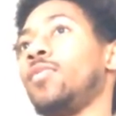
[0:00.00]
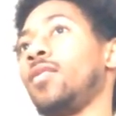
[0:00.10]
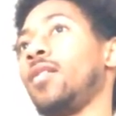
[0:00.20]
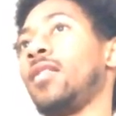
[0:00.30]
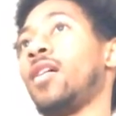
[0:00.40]

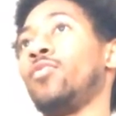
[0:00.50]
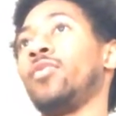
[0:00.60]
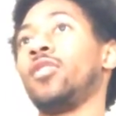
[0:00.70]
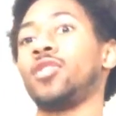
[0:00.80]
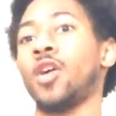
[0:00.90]
a lot of what
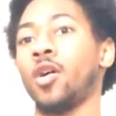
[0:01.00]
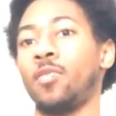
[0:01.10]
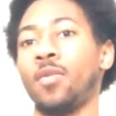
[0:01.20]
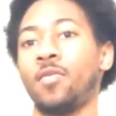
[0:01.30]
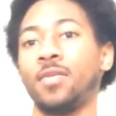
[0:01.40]
they're talking
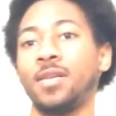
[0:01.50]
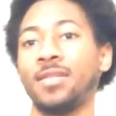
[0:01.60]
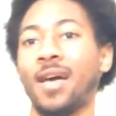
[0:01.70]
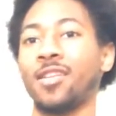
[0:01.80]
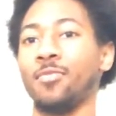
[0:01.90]
about, because a
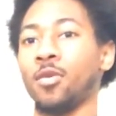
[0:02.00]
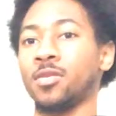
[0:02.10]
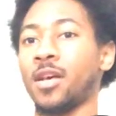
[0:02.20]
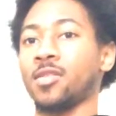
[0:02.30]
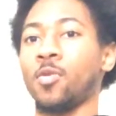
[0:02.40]
lot of the
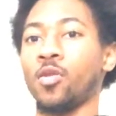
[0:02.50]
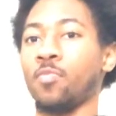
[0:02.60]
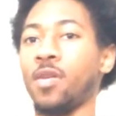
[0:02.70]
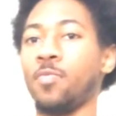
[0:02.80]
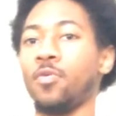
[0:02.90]
most outspoken
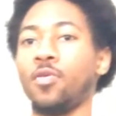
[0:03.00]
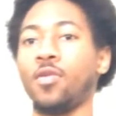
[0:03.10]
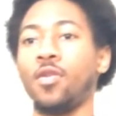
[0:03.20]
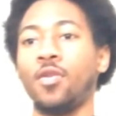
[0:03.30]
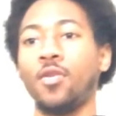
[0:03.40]
people
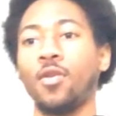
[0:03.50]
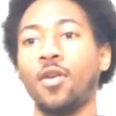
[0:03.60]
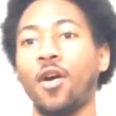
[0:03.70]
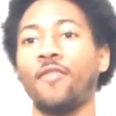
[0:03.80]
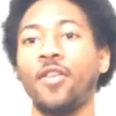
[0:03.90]

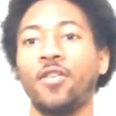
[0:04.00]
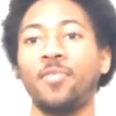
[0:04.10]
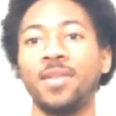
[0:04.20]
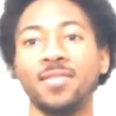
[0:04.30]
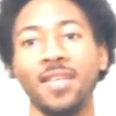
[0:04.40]
are very
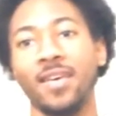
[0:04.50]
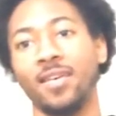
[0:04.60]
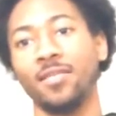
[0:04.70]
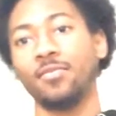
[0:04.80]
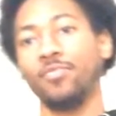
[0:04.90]

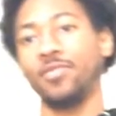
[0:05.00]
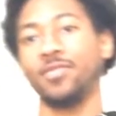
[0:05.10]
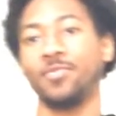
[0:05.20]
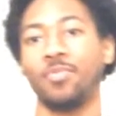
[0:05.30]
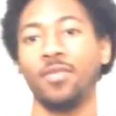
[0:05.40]
misled, which
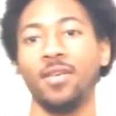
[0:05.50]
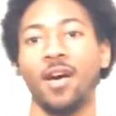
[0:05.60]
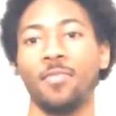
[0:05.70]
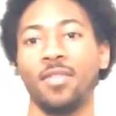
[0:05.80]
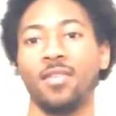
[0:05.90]
is a pretty
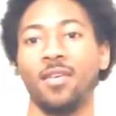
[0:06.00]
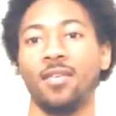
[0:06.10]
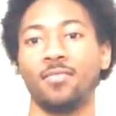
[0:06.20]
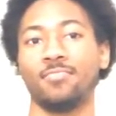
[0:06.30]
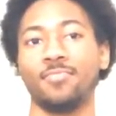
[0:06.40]
common
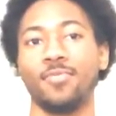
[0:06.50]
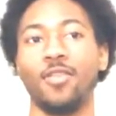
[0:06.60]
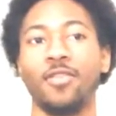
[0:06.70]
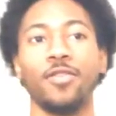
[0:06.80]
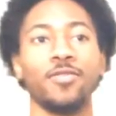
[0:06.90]
thing
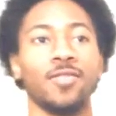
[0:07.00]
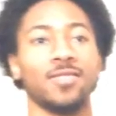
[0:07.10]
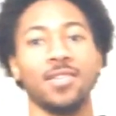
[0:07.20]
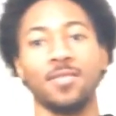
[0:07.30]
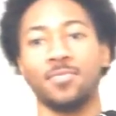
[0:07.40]
on earth, it
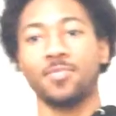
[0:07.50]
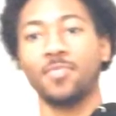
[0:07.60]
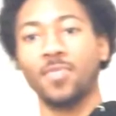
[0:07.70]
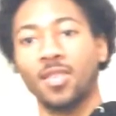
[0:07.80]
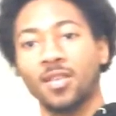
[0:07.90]
seems.
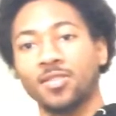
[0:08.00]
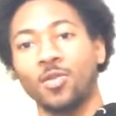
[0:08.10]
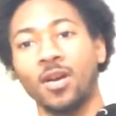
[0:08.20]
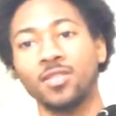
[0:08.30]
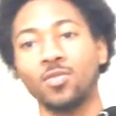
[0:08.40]

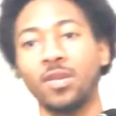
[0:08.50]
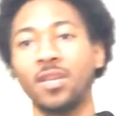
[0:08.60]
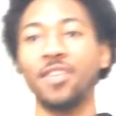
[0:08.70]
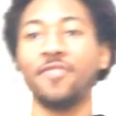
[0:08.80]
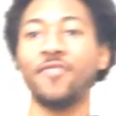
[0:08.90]
So I just wanted to
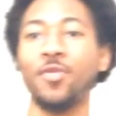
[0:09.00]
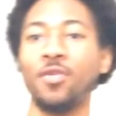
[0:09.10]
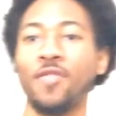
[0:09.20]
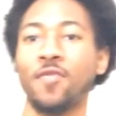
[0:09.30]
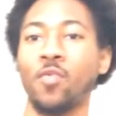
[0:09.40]
give a few
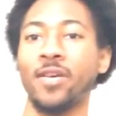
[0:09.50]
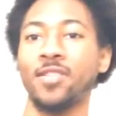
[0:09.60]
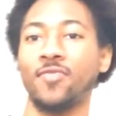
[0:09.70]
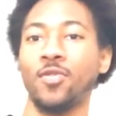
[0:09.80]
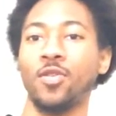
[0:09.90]
different
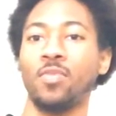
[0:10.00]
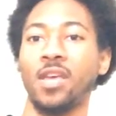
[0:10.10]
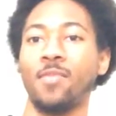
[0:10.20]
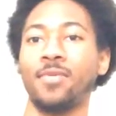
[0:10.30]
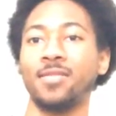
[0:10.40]
ways for you to be
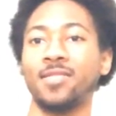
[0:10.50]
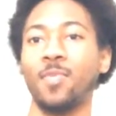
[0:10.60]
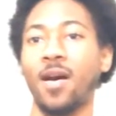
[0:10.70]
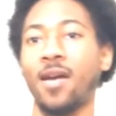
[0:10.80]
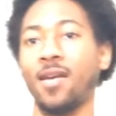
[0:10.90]
able to
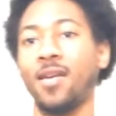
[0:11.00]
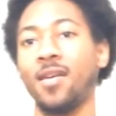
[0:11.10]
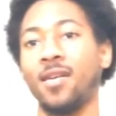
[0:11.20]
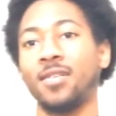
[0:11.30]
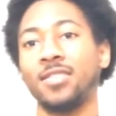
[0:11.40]
spot
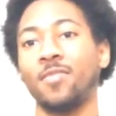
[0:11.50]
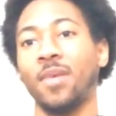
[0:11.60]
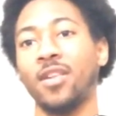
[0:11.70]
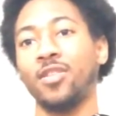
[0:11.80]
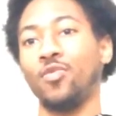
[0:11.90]

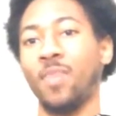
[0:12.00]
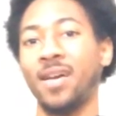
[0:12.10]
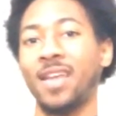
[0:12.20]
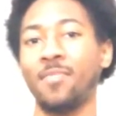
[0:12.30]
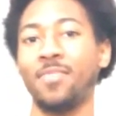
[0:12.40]
somebody you
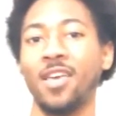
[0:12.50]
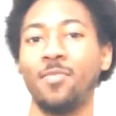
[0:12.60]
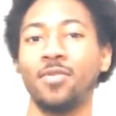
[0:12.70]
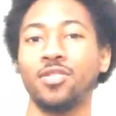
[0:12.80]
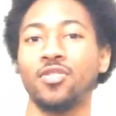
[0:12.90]
might not be
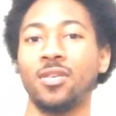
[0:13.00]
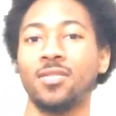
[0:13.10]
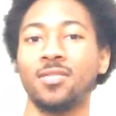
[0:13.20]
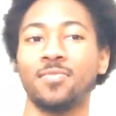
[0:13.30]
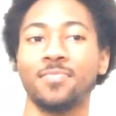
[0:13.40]
able to trust,